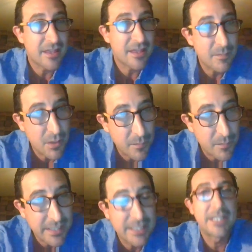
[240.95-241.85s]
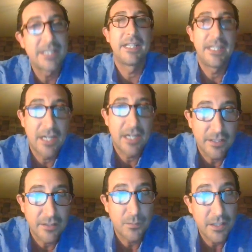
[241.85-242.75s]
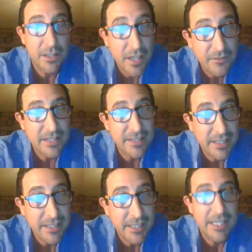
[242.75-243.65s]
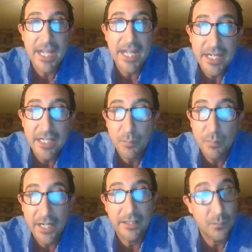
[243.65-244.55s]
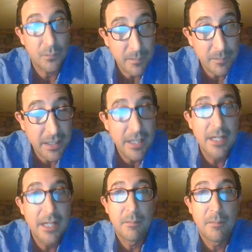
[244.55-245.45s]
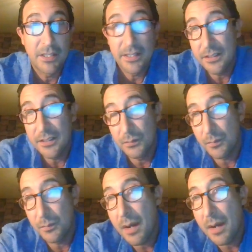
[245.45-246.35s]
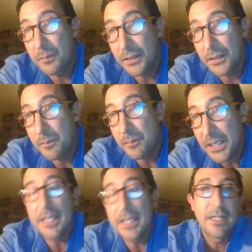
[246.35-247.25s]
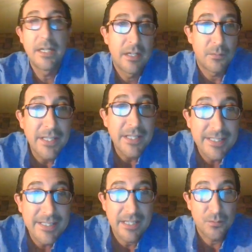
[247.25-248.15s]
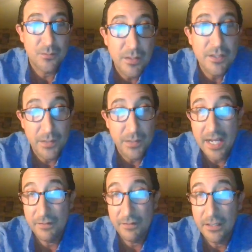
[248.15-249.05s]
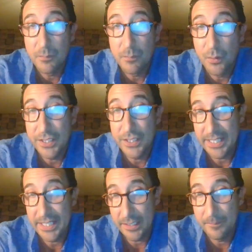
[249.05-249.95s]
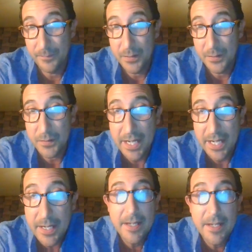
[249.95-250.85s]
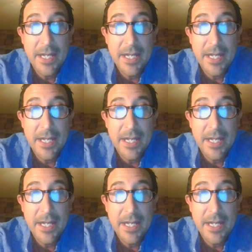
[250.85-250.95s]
At the moment in Ireland, we are not vaccinating any pregnant women, but this will probably be reassessed once we have a little more data. Okay.